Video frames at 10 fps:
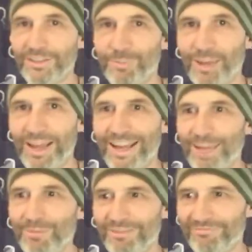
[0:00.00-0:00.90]
a display
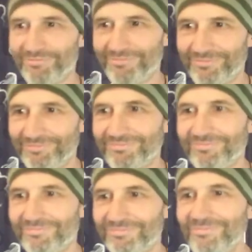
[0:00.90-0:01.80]
cabinet?
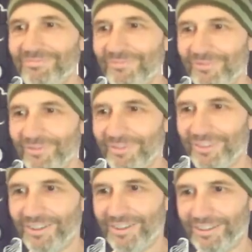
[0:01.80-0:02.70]
There's
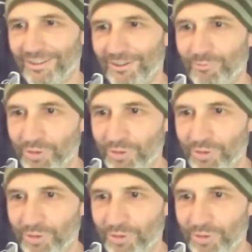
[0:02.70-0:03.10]
4.